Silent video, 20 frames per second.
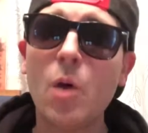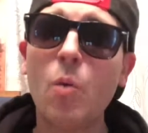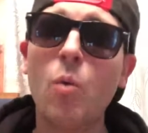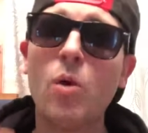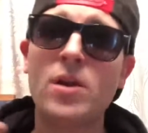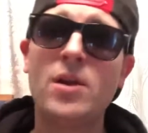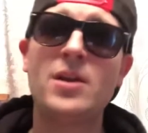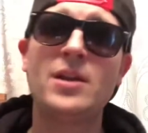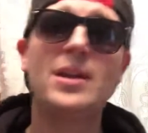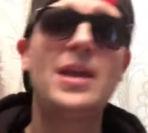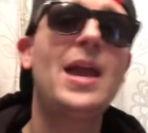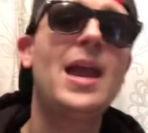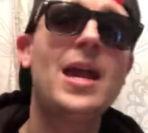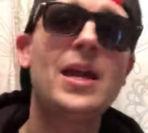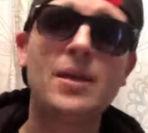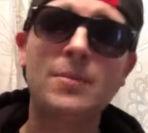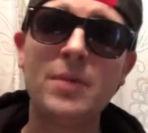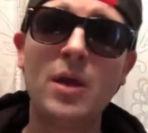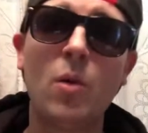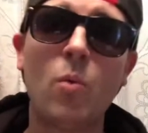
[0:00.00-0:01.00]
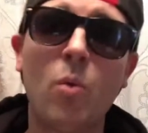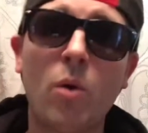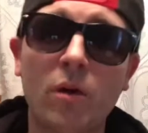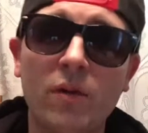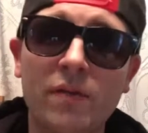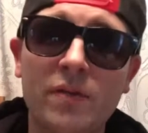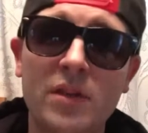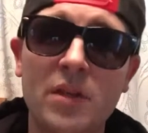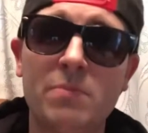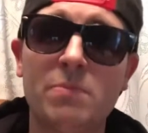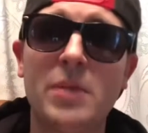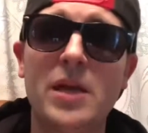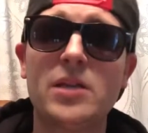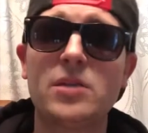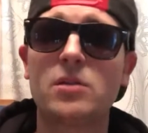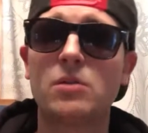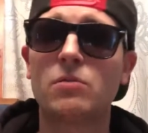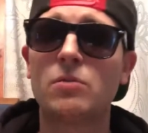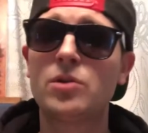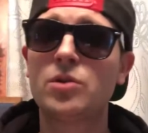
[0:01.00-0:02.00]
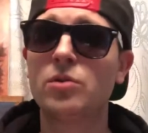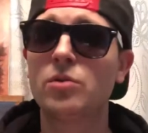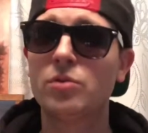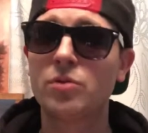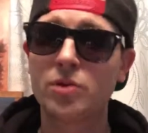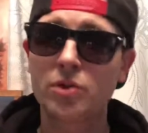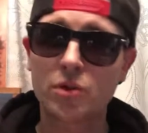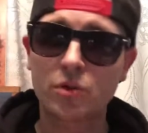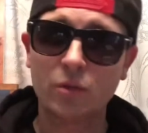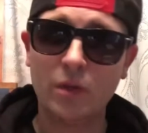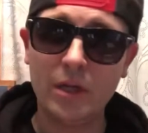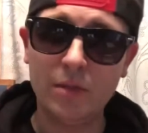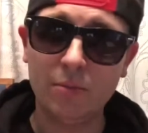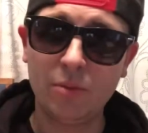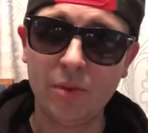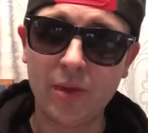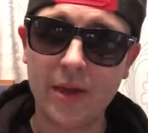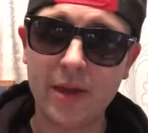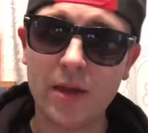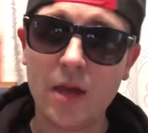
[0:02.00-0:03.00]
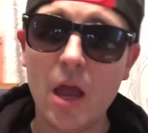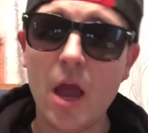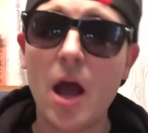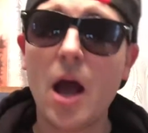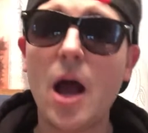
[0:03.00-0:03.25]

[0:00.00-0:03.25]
won an Academy Award for the Best Original Screenplay.